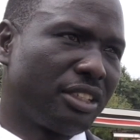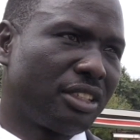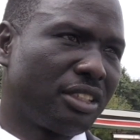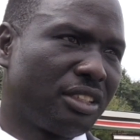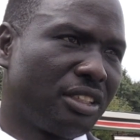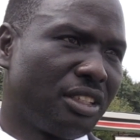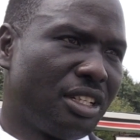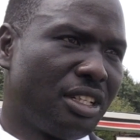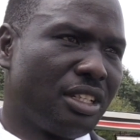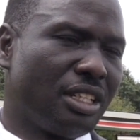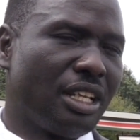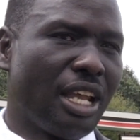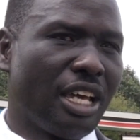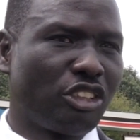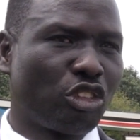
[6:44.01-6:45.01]

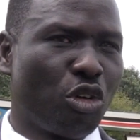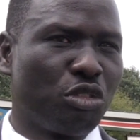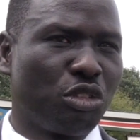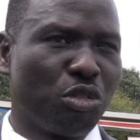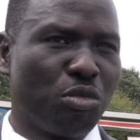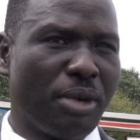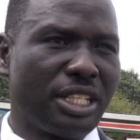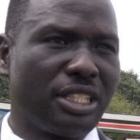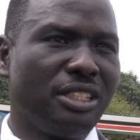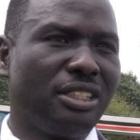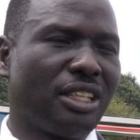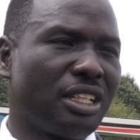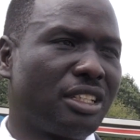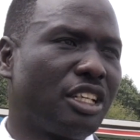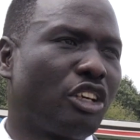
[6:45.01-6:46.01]
The last consumers,
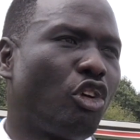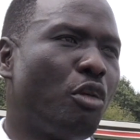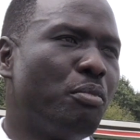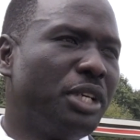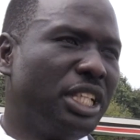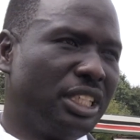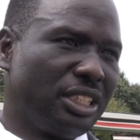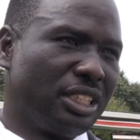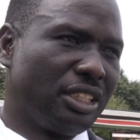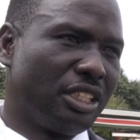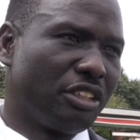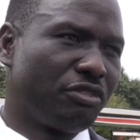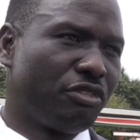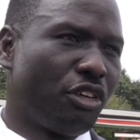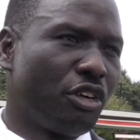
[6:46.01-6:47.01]
these are the community,
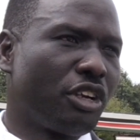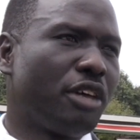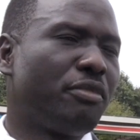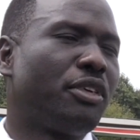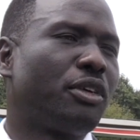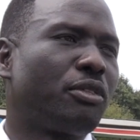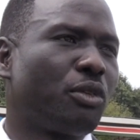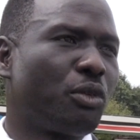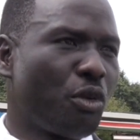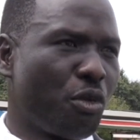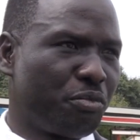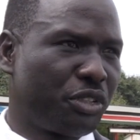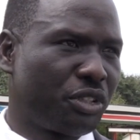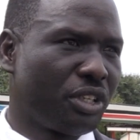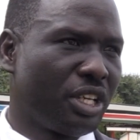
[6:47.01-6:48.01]
the vulnerable
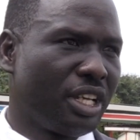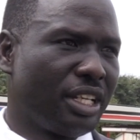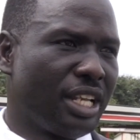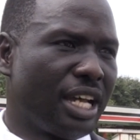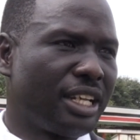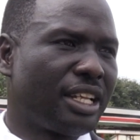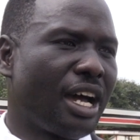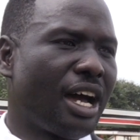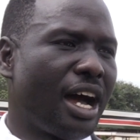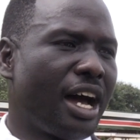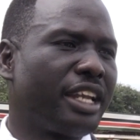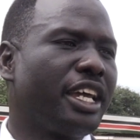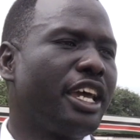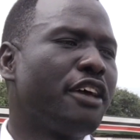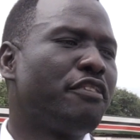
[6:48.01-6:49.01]
groups that are
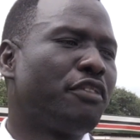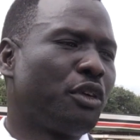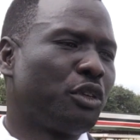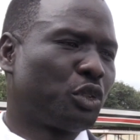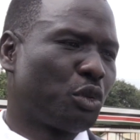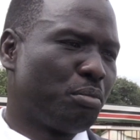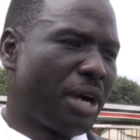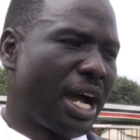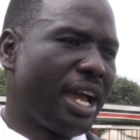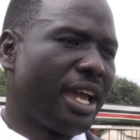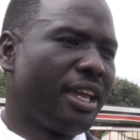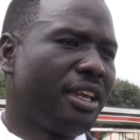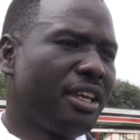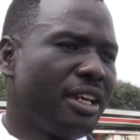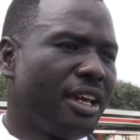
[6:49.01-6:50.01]
unable to
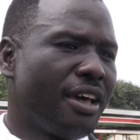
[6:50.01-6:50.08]
buy